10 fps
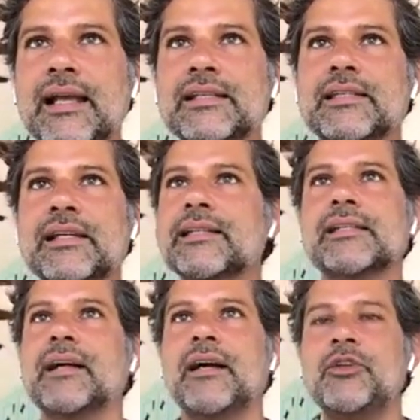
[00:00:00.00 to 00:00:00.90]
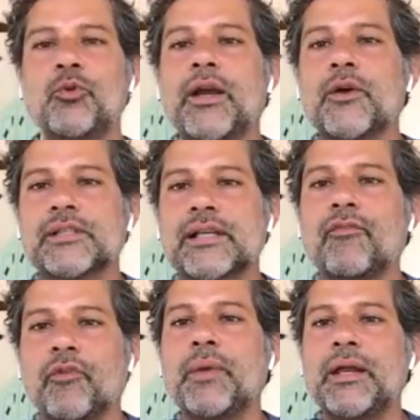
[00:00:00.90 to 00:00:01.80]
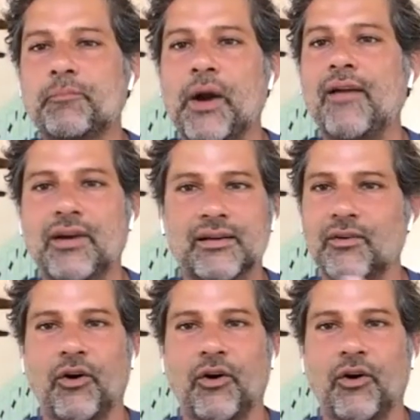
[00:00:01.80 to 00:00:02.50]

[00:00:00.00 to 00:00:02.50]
it's just you and yourself on being private.